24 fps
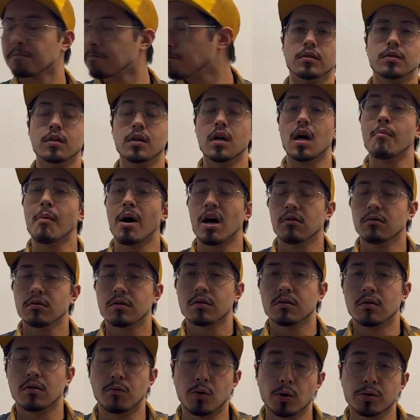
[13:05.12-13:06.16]
The
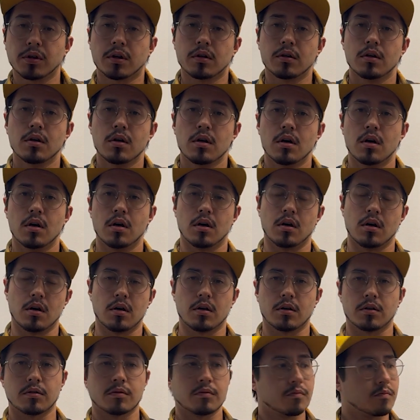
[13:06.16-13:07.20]
amount of water
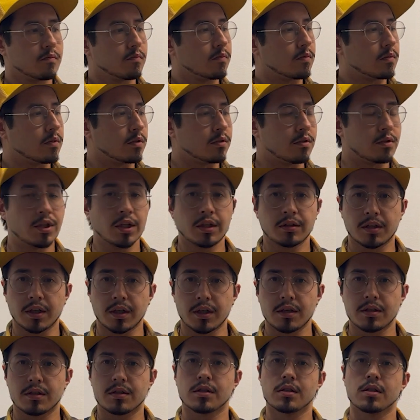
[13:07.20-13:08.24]

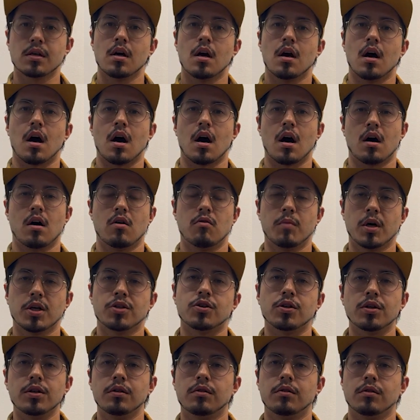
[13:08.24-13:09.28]
dictates how much
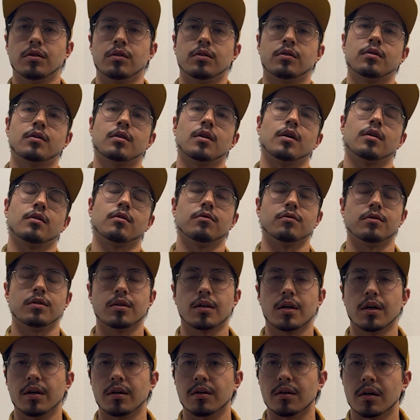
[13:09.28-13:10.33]
heat it can
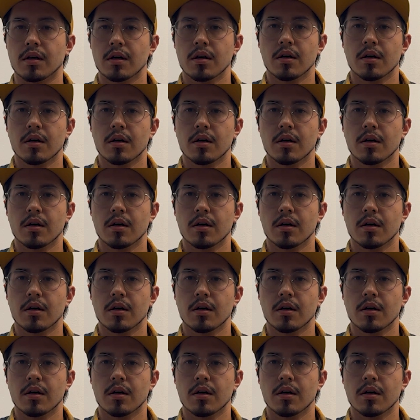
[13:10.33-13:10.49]
contain.